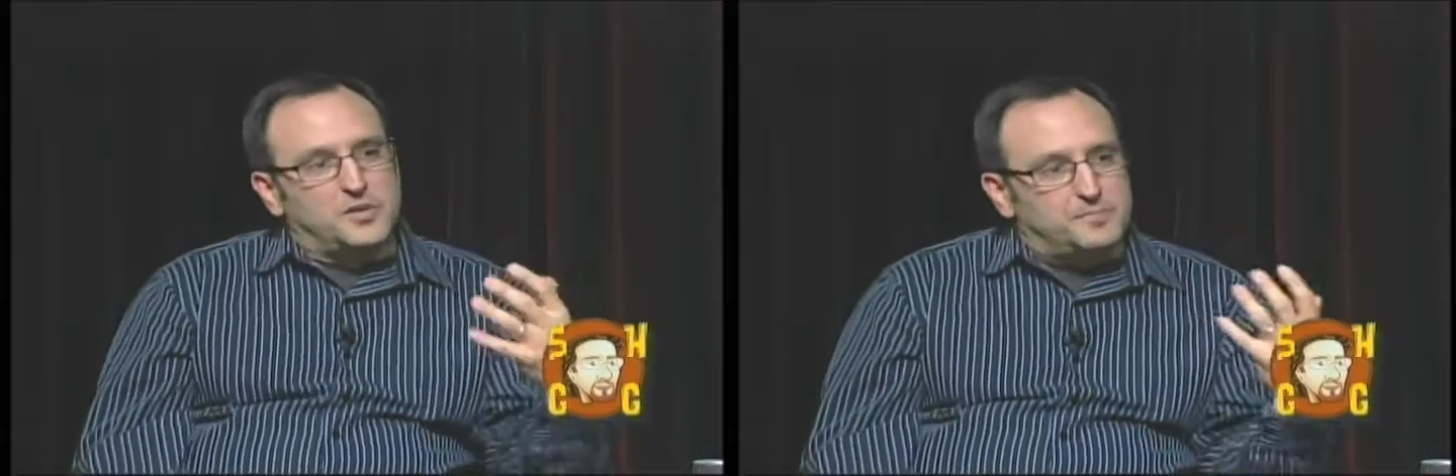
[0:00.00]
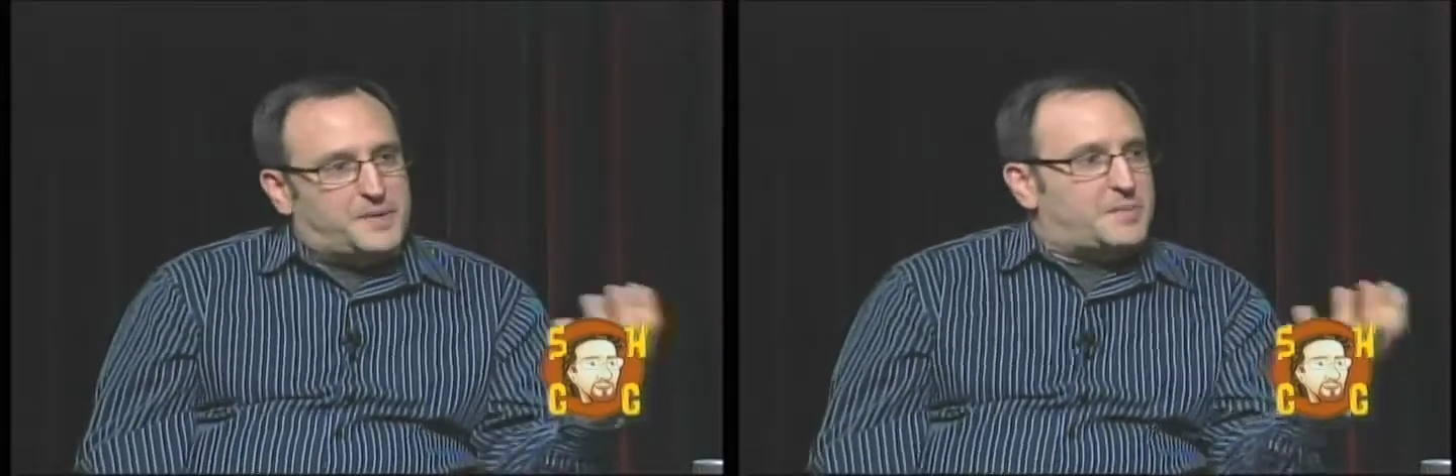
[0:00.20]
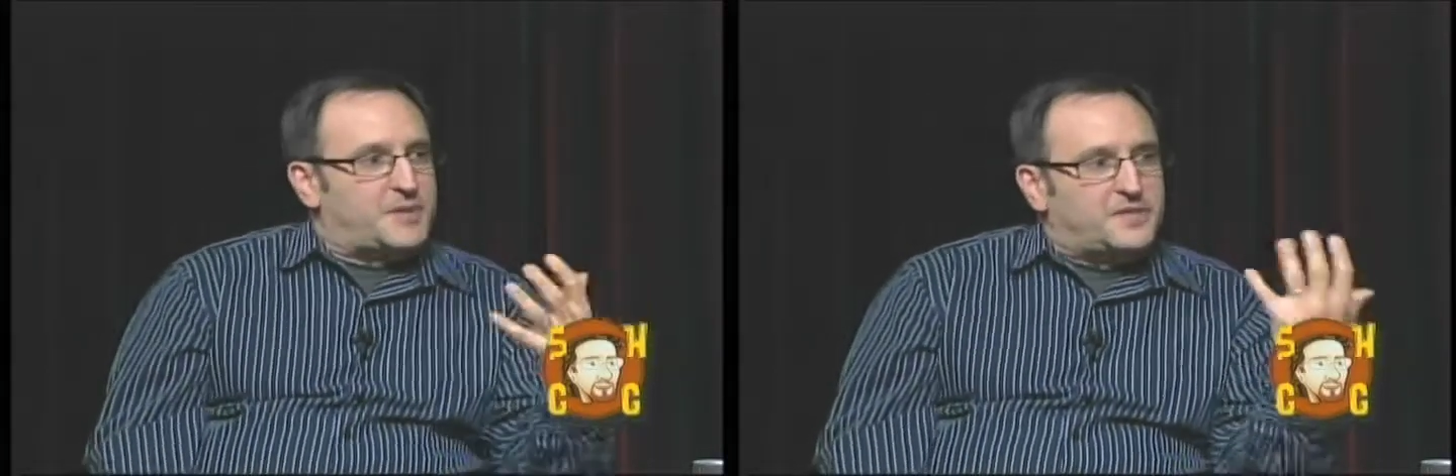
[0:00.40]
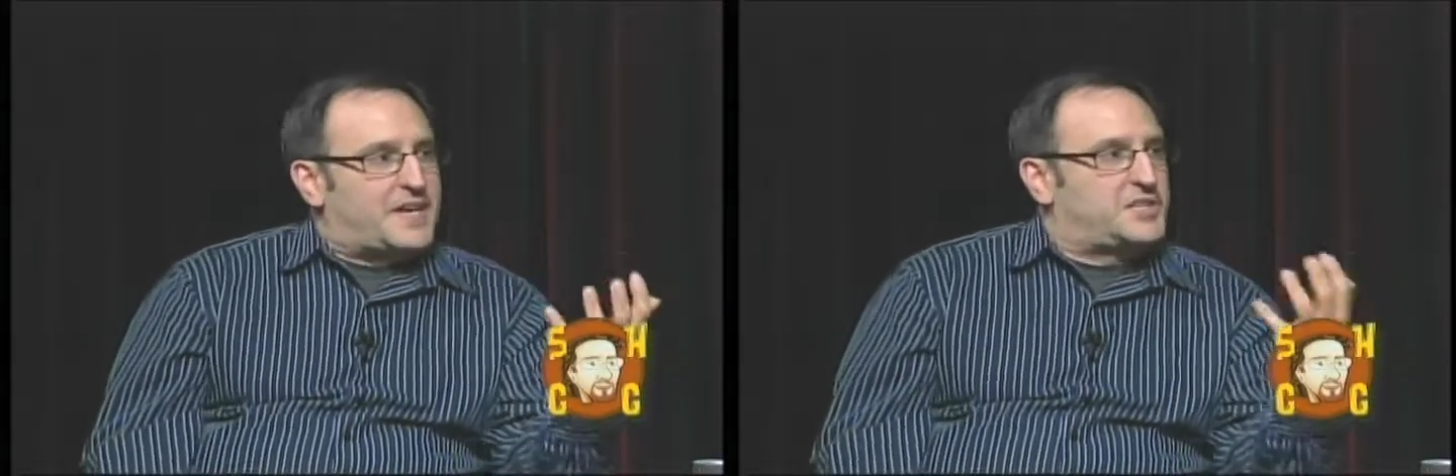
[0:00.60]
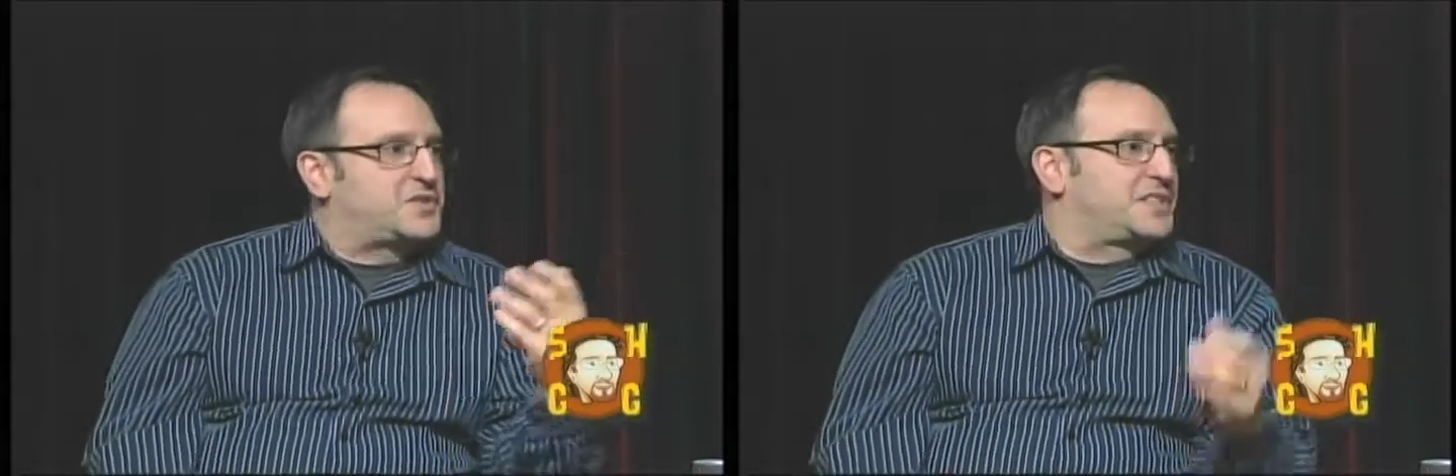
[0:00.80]
people of
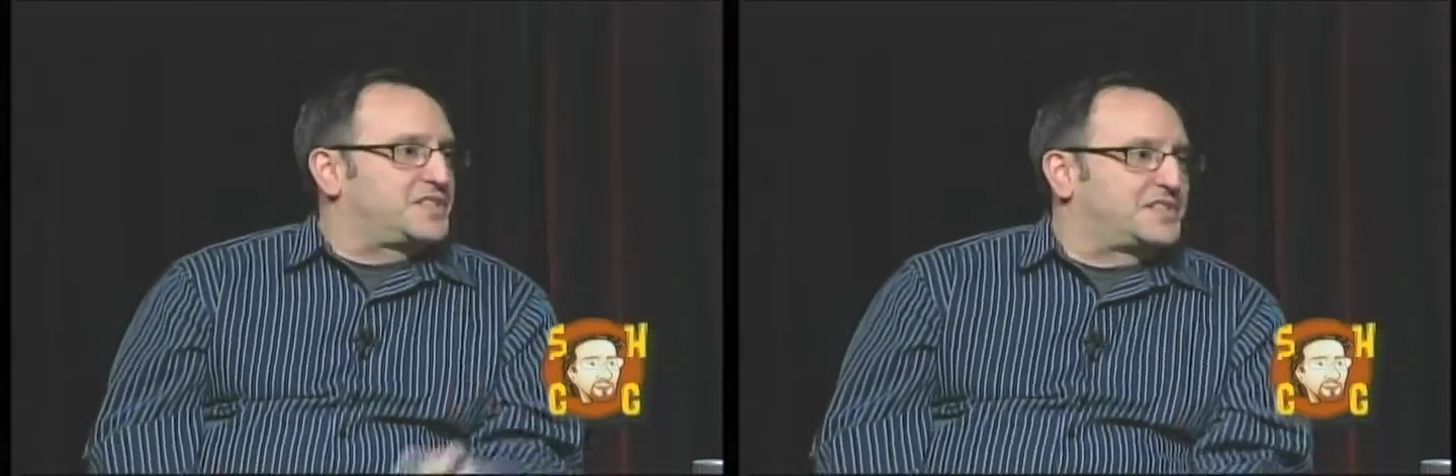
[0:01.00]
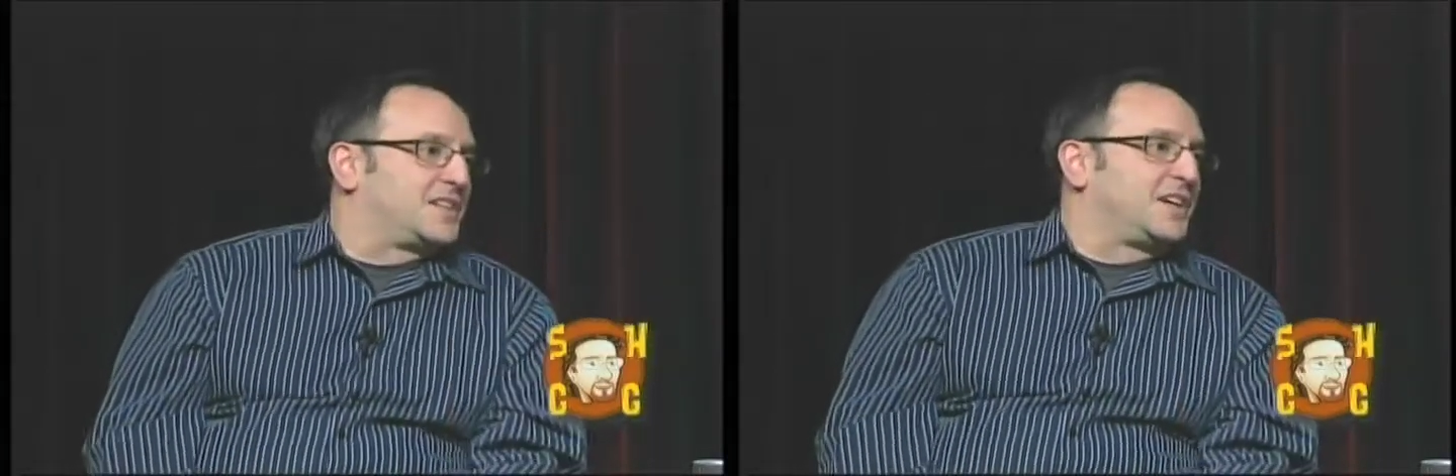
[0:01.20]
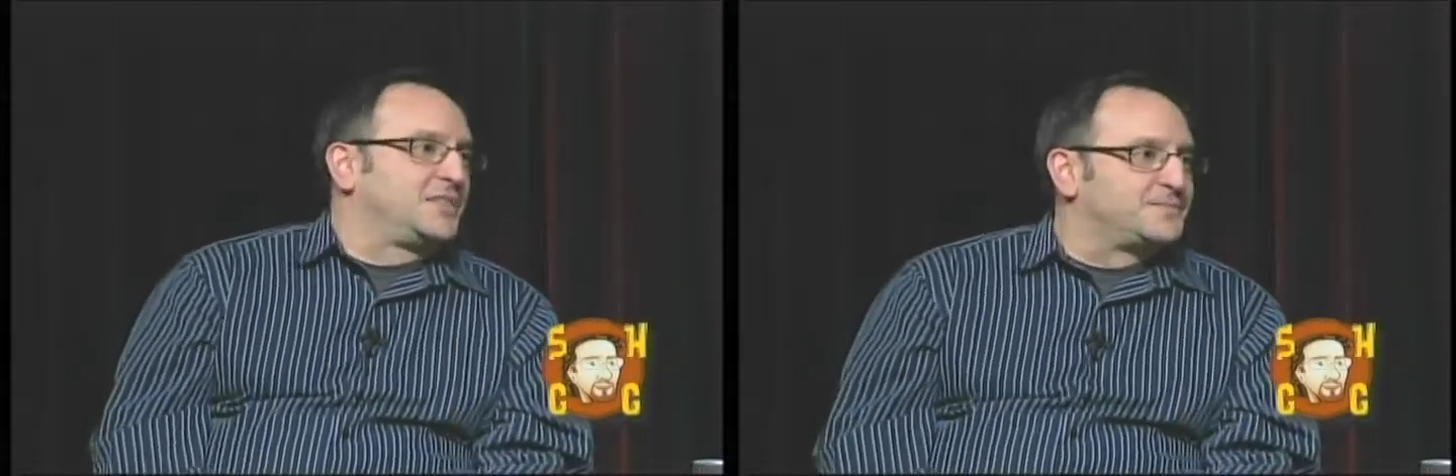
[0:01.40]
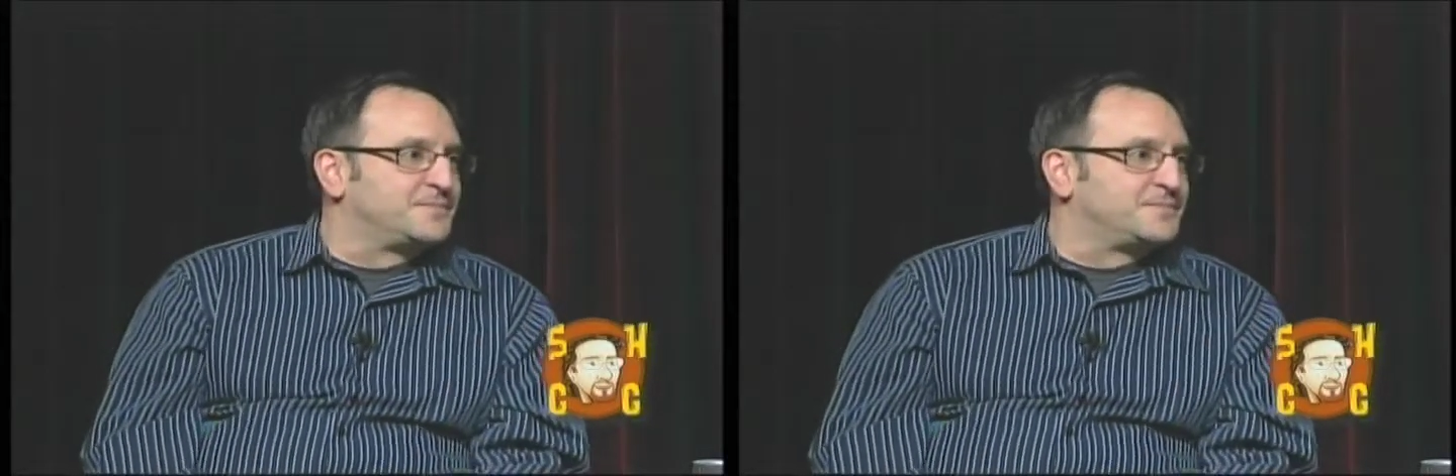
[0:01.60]
interest, you know.